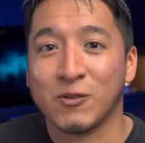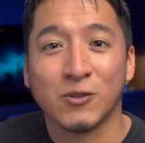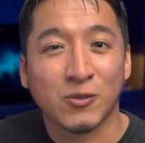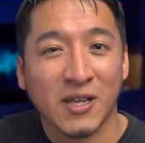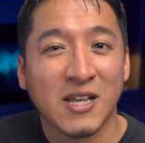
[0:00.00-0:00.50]
go
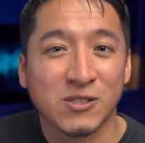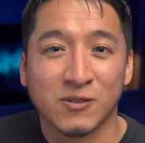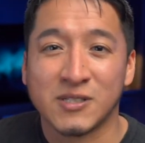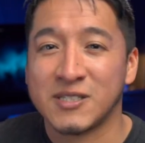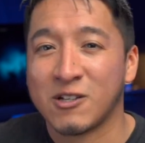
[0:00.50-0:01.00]
through the hassle
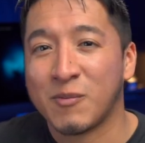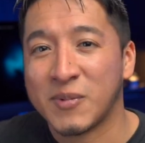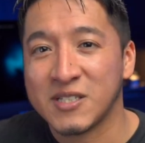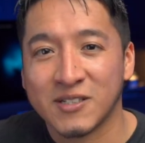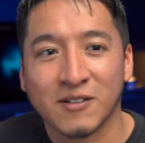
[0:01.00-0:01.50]
to sell all
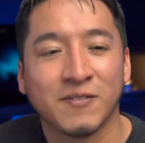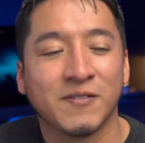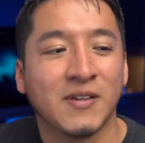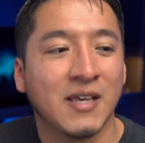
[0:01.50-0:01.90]
my stuff